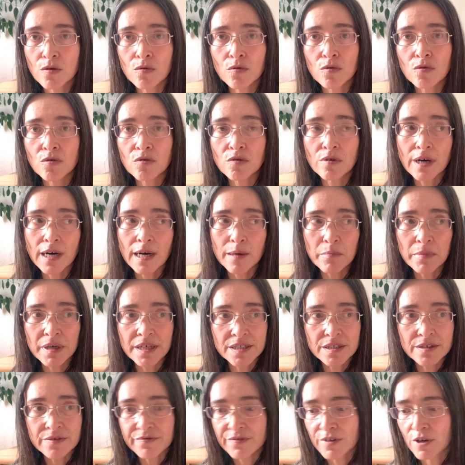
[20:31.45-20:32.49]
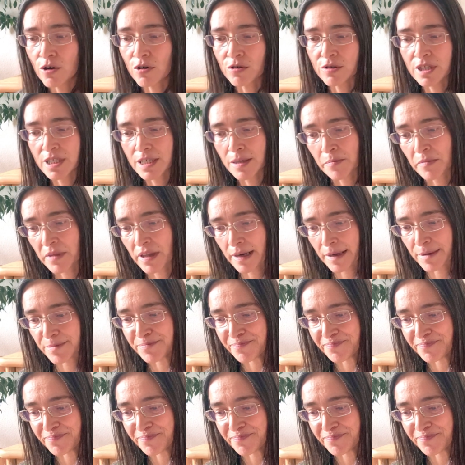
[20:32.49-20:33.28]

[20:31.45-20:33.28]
or I might have caught something.